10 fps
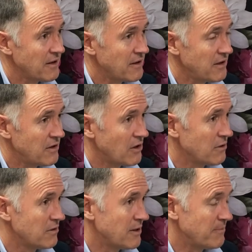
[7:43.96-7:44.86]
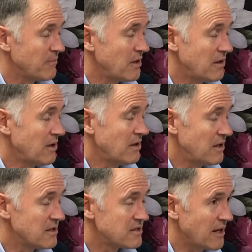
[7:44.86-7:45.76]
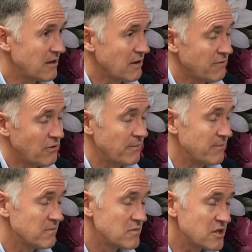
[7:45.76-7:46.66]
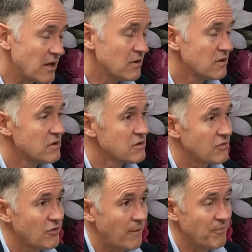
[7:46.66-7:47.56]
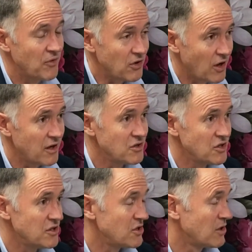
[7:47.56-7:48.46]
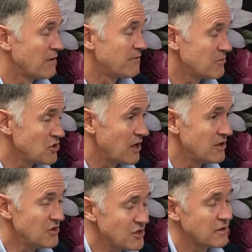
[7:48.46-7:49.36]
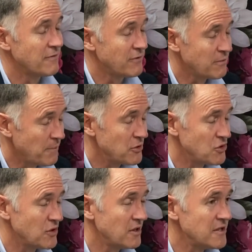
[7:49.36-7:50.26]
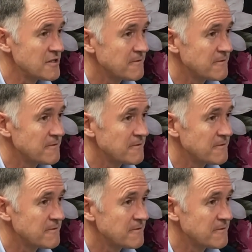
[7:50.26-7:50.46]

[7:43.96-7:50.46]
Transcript: You know, in the sector, from skills, from technologies, you know, from challenges and from opportunities.